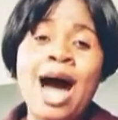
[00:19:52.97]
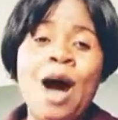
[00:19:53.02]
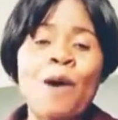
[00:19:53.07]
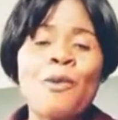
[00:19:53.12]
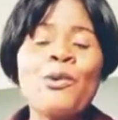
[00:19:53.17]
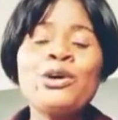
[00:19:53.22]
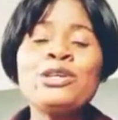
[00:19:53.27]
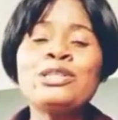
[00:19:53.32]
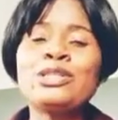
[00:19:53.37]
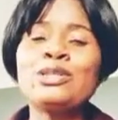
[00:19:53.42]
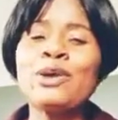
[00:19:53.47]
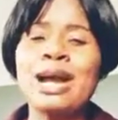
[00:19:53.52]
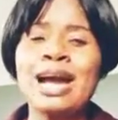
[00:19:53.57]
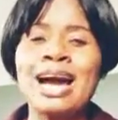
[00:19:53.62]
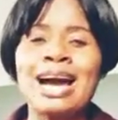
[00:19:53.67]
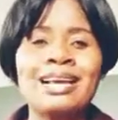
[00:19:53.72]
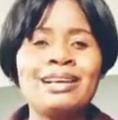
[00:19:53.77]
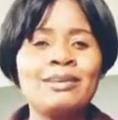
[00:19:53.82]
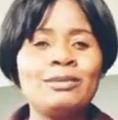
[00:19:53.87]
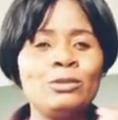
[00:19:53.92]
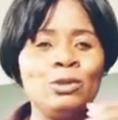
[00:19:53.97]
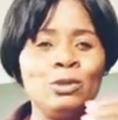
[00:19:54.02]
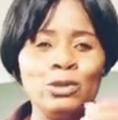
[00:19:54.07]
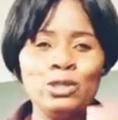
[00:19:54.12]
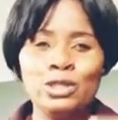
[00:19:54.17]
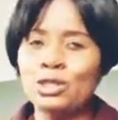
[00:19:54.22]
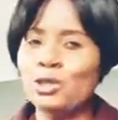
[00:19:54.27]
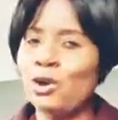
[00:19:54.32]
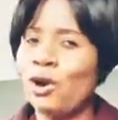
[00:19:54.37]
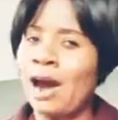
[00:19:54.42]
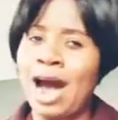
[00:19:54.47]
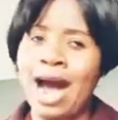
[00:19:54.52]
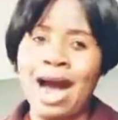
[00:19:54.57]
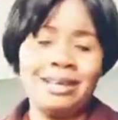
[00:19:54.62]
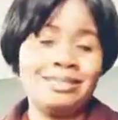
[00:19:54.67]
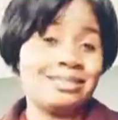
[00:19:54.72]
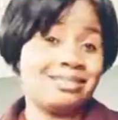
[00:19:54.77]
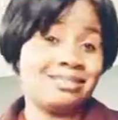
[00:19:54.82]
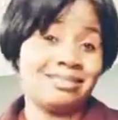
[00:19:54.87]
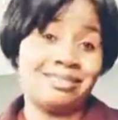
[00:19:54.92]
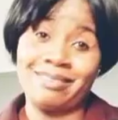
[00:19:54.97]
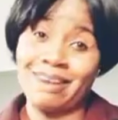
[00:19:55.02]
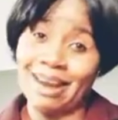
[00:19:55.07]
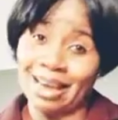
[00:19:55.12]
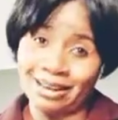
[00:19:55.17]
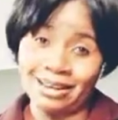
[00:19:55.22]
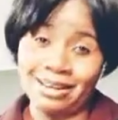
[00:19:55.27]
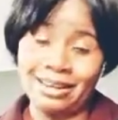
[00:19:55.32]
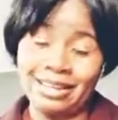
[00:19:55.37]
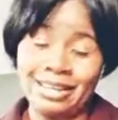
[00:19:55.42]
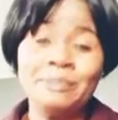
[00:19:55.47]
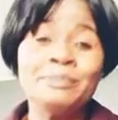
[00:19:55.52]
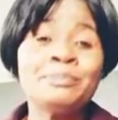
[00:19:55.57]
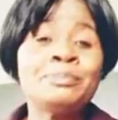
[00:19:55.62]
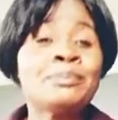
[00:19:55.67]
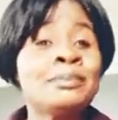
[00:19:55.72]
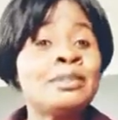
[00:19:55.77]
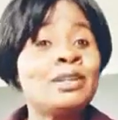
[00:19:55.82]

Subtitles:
And once you can use your hands rightly,